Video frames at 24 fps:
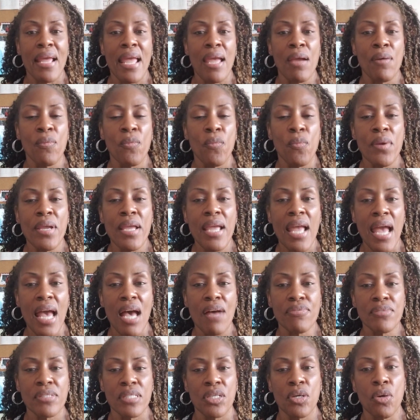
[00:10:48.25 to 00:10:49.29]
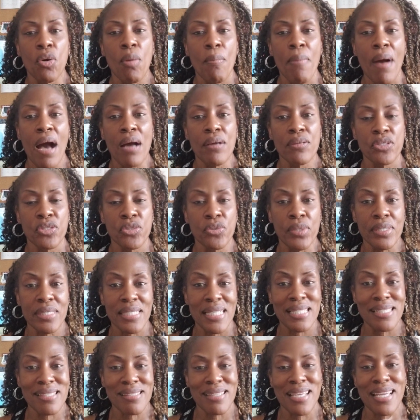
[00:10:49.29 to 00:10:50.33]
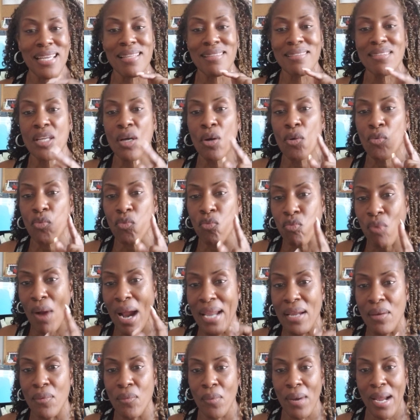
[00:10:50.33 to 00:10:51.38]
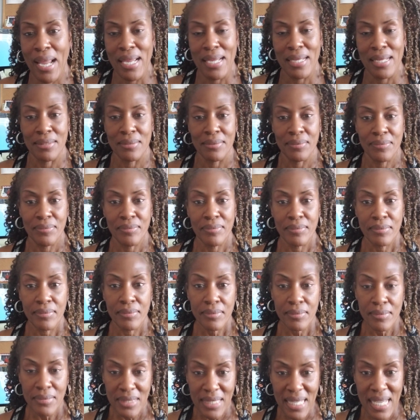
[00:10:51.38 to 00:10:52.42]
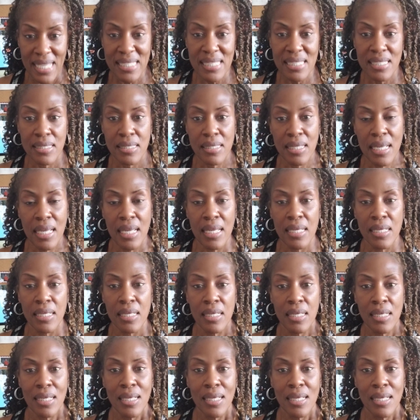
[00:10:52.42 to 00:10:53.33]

and we have to go about doing this thing the right way. That's the thing.